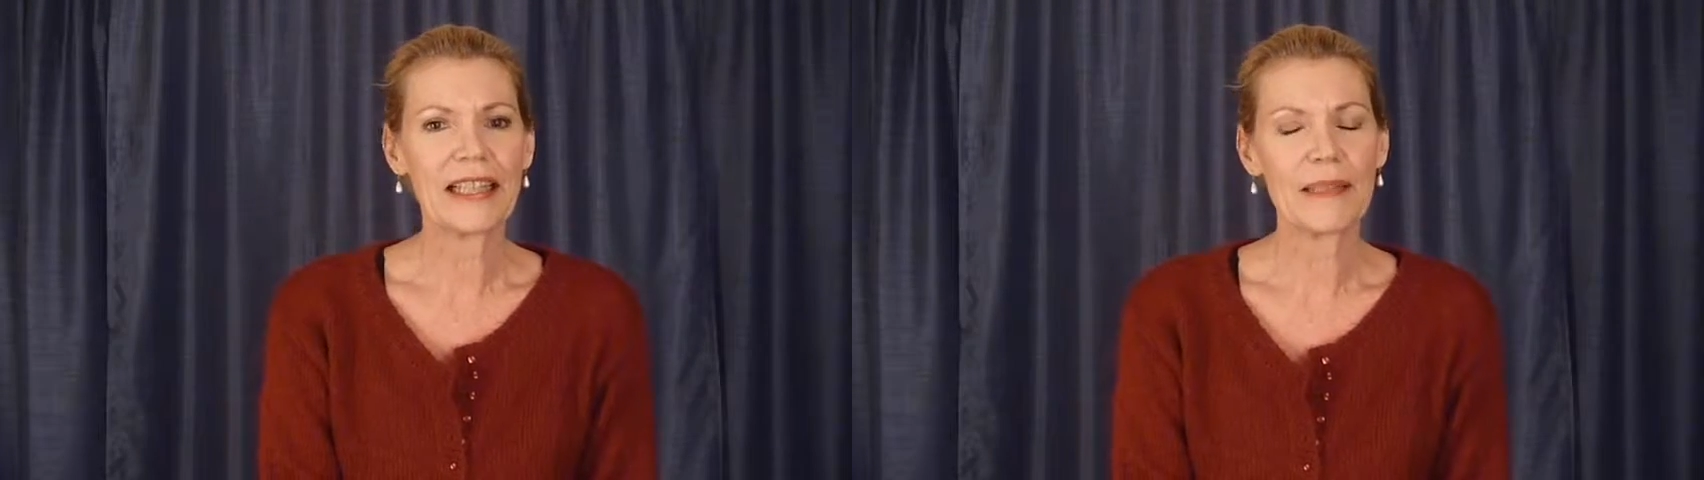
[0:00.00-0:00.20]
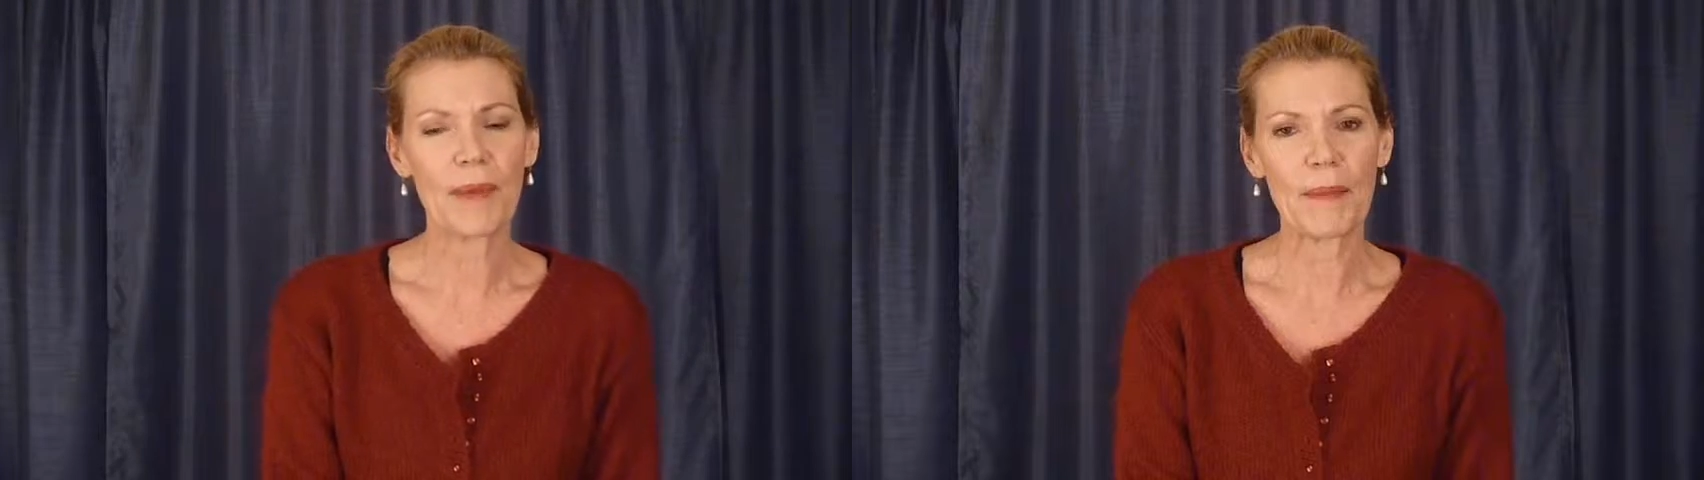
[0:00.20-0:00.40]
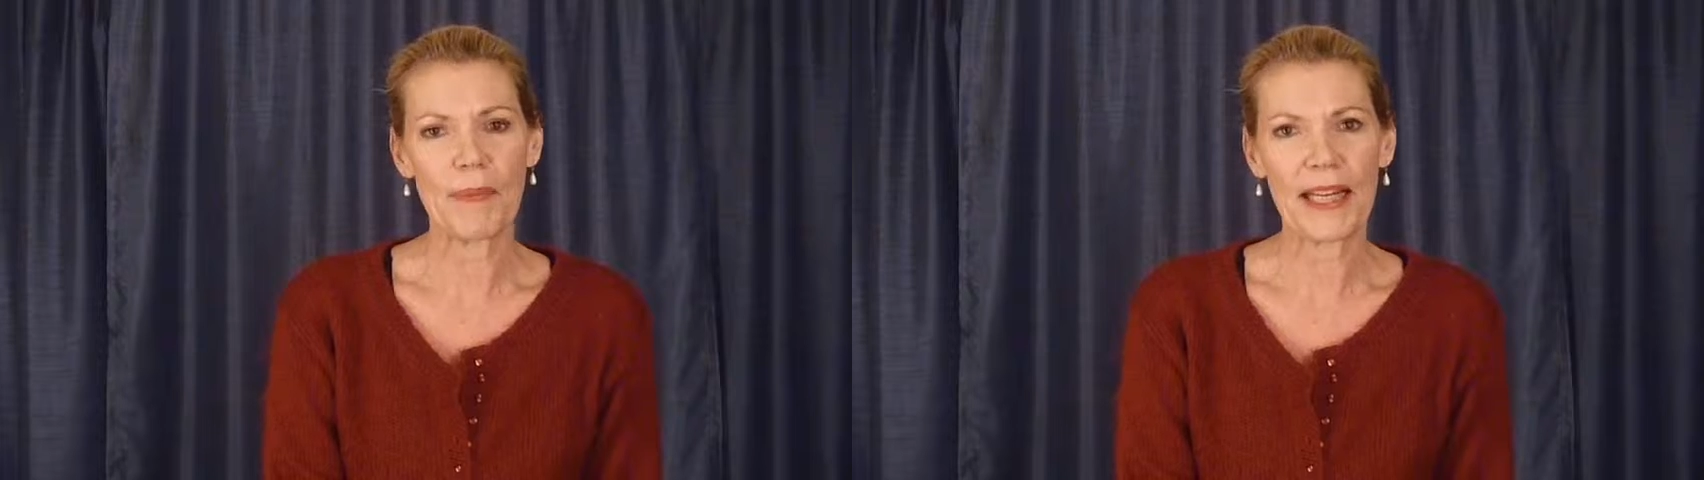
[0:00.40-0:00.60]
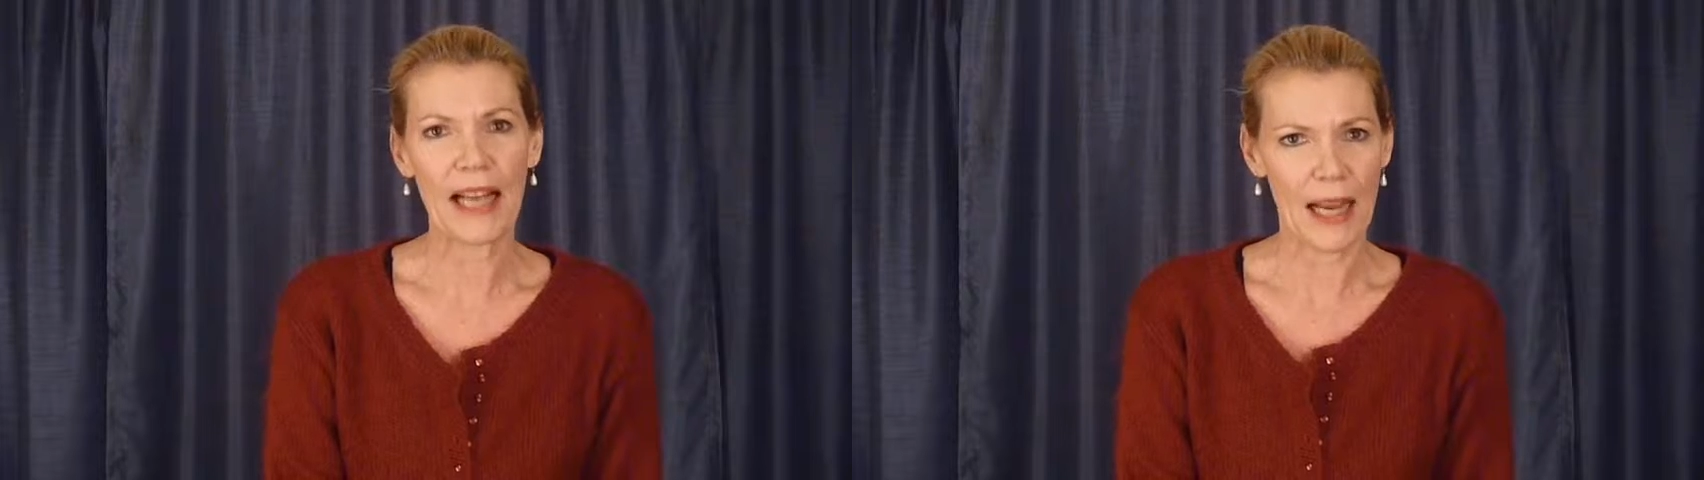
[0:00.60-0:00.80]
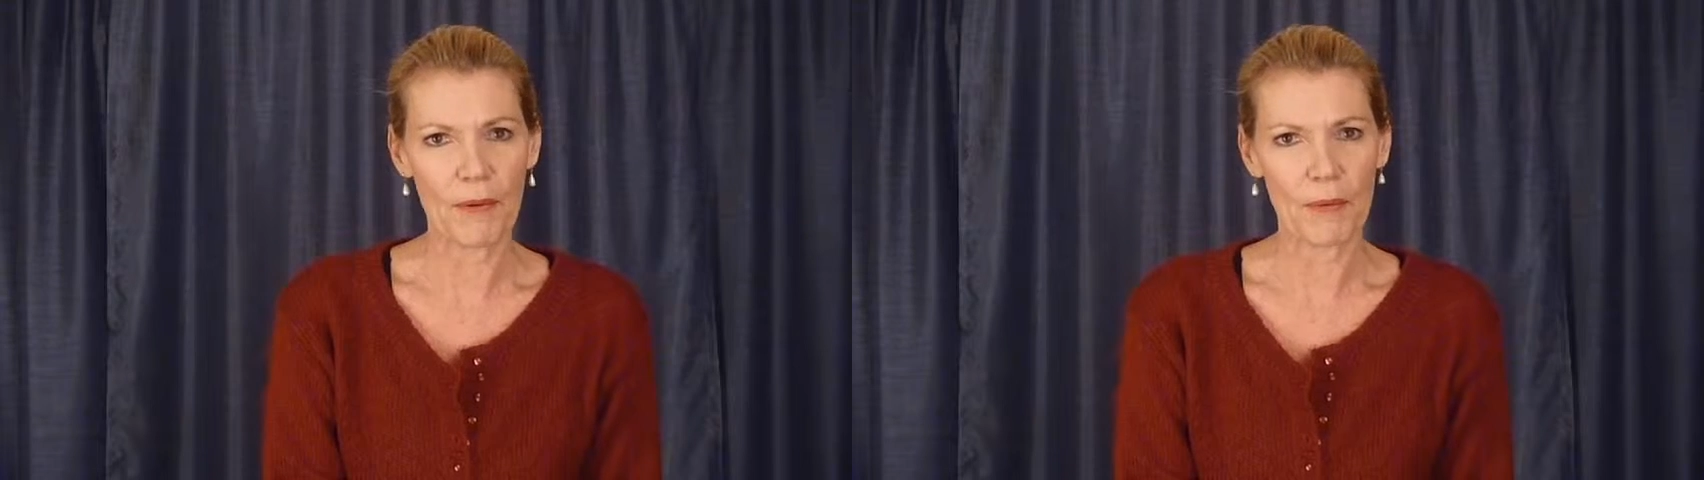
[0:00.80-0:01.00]
It might be
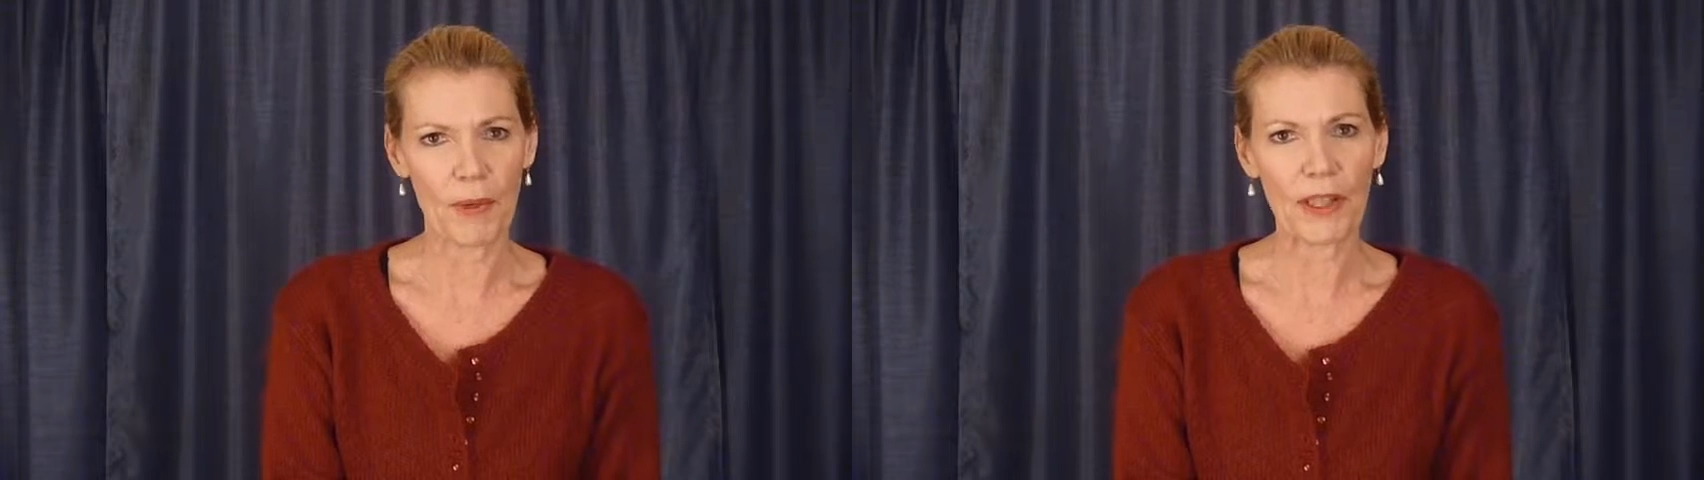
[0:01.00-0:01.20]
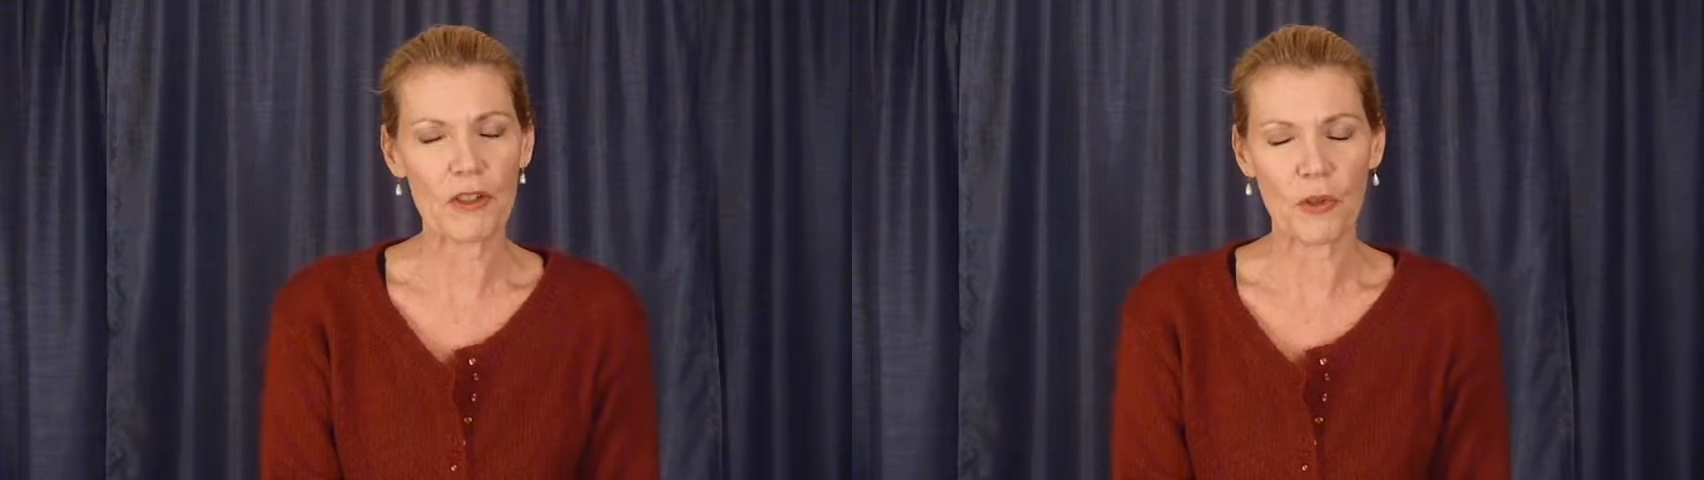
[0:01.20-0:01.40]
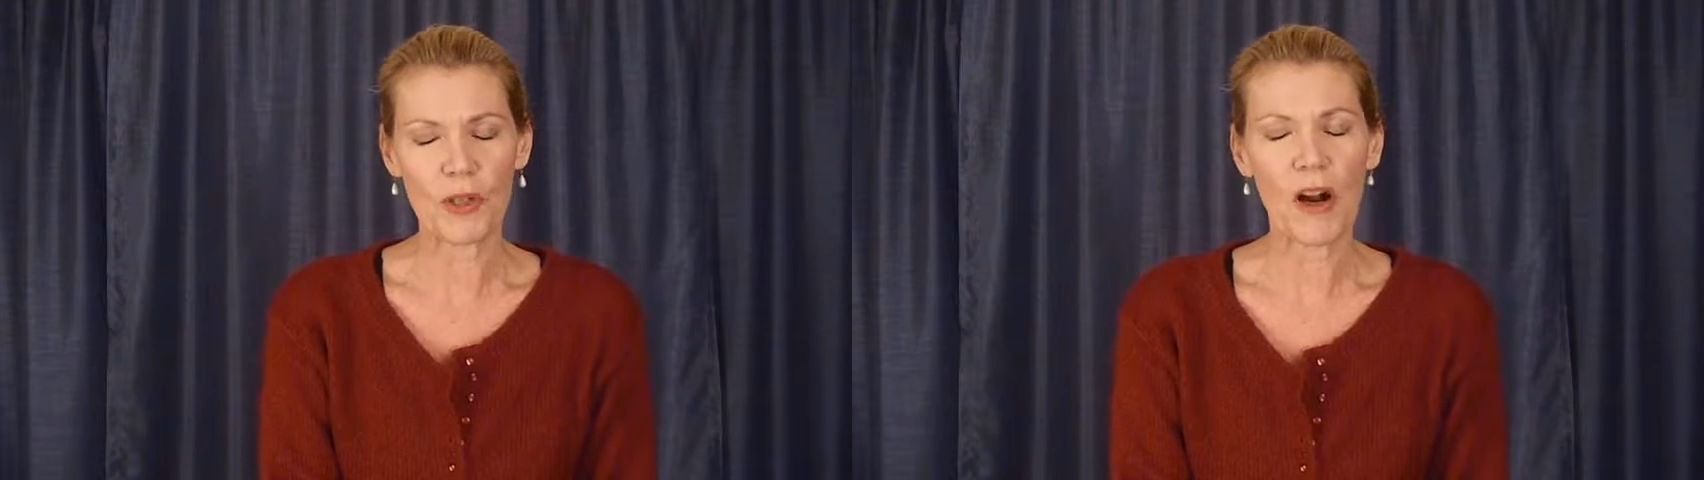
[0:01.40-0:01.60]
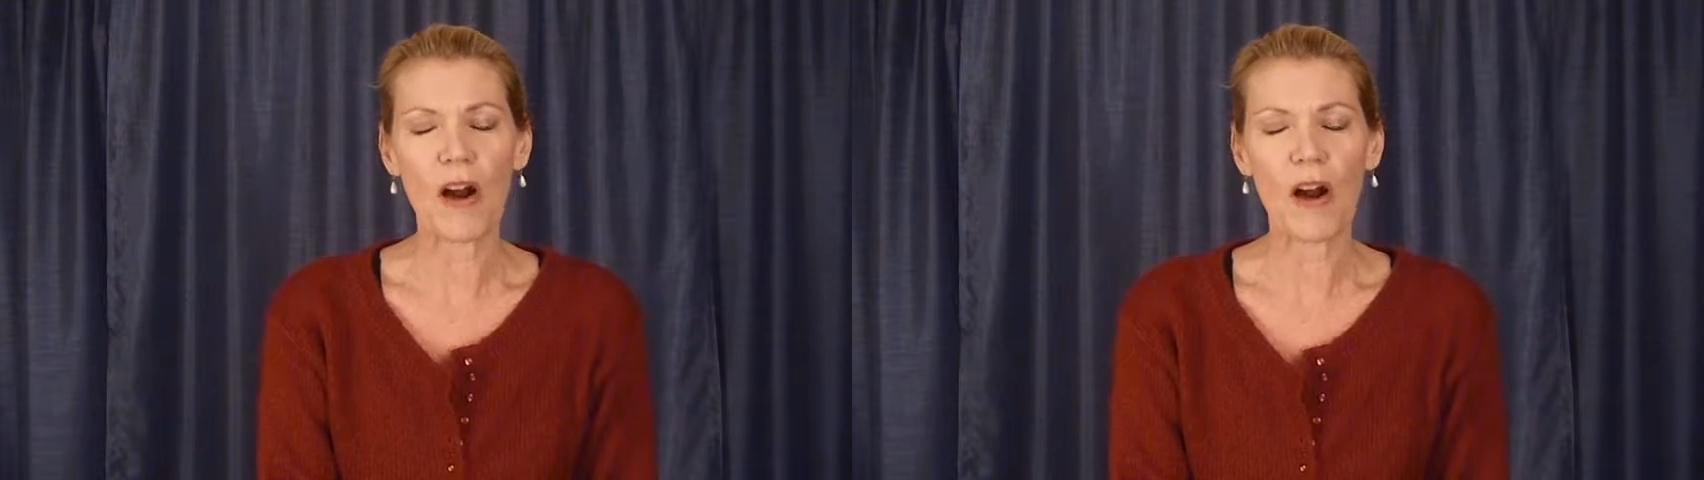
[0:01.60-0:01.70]
Guy with Really Short